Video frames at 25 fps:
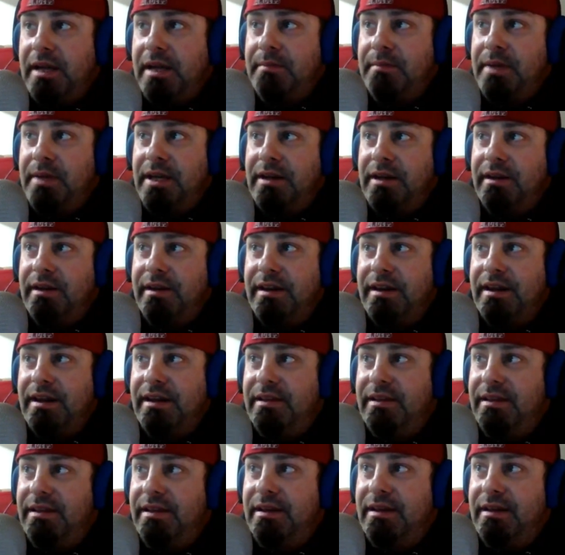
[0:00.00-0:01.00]
I mean,
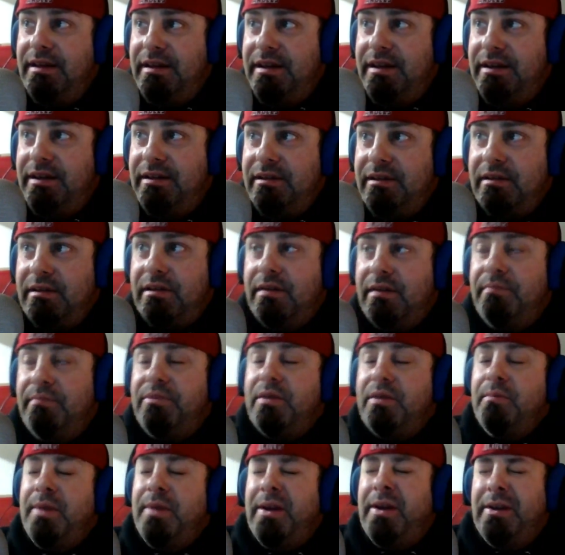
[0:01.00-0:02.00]
the
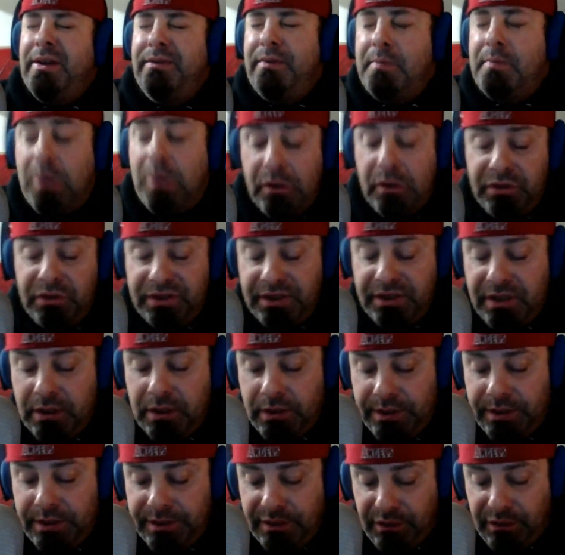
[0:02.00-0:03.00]
amount of emotion
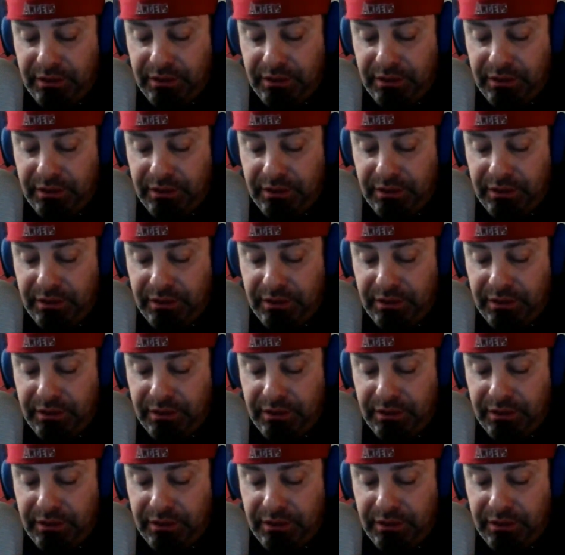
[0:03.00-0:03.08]
going